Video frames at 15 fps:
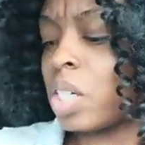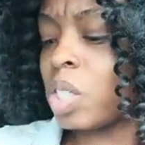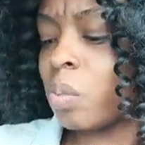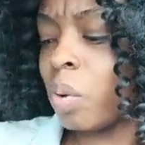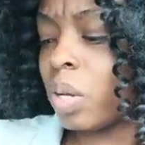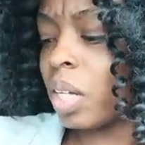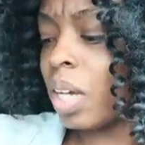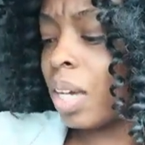
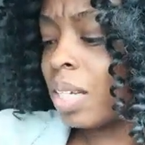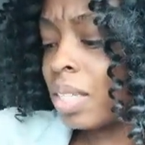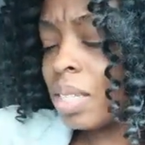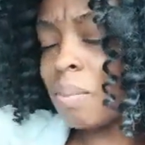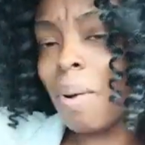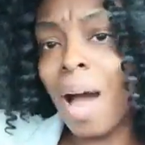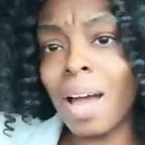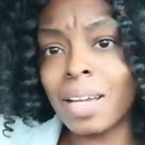just want to get
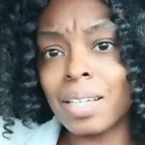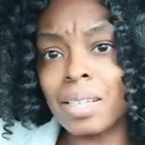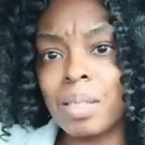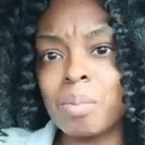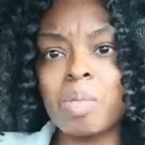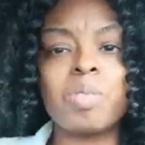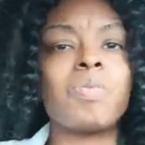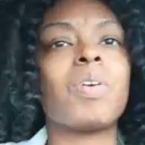some
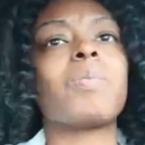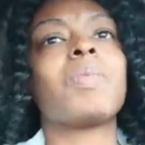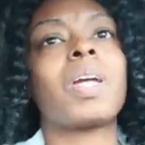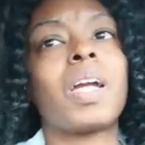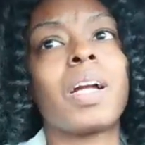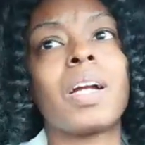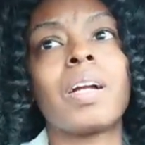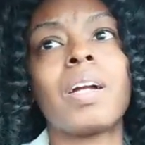items from
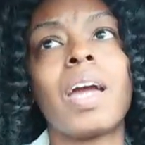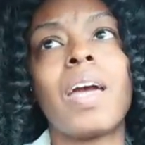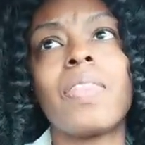there